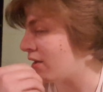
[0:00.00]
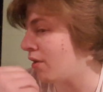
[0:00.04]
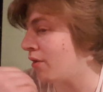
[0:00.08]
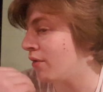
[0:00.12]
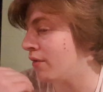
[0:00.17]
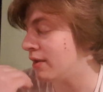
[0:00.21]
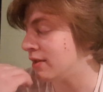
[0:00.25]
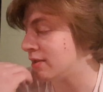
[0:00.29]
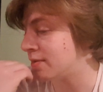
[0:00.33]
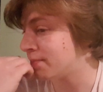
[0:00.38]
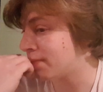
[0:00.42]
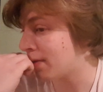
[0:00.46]
oh,
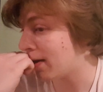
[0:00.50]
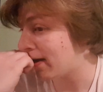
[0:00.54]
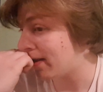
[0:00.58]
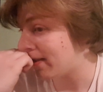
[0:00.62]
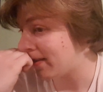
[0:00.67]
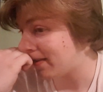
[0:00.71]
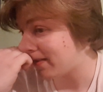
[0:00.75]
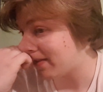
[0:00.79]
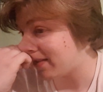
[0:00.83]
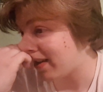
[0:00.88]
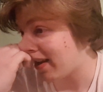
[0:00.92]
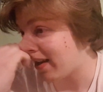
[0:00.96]
it's
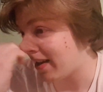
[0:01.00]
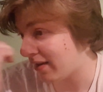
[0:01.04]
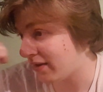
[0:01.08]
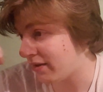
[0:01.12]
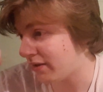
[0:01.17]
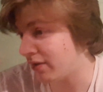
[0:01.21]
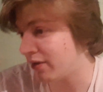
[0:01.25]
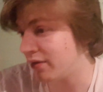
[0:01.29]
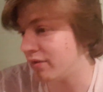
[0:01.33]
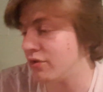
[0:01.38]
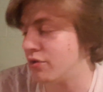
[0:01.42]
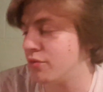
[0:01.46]
probably not,
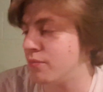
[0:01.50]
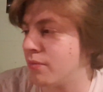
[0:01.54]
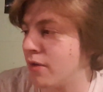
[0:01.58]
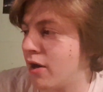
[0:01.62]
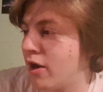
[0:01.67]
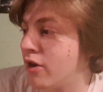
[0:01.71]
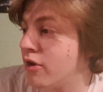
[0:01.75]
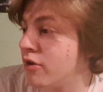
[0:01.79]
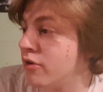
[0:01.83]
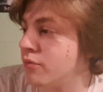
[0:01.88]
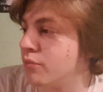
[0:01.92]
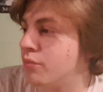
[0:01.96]
you
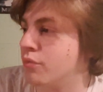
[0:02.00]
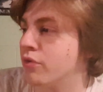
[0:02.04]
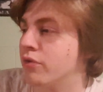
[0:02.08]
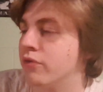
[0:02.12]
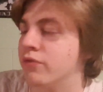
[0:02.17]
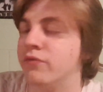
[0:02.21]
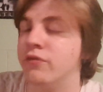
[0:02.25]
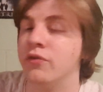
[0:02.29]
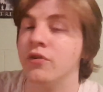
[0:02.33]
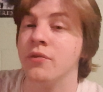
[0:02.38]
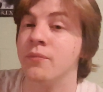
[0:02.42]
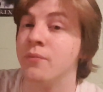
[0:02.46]
probably weren't
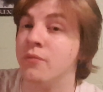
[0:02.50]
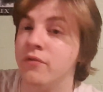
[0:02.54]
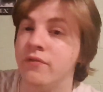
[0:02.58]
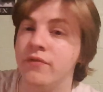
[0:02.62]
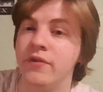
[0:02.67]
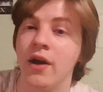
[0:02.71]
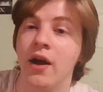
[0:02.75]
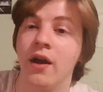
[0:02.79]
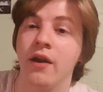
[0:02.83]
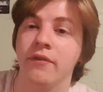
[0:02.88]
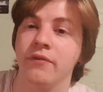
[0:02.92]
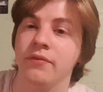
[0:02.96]
fully moved
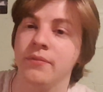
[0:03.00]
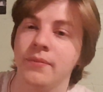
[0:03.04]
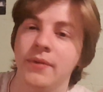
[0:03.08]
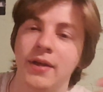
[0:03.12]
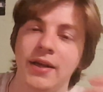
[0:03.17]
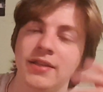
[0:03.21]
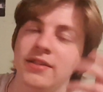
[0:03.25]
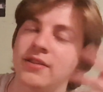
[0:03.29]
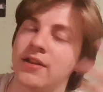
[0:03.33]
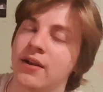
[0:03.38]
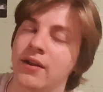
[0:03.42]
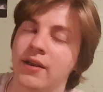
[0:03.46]
on from the
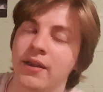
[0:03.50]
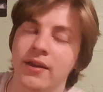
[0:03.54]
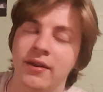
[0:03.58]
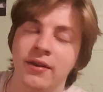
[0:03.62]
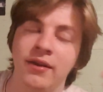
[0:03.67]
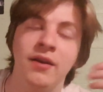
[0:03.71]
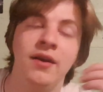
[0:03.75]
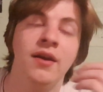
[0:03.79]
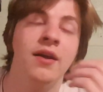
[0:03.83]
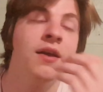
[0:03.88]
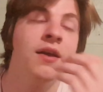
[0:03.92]
last dog. And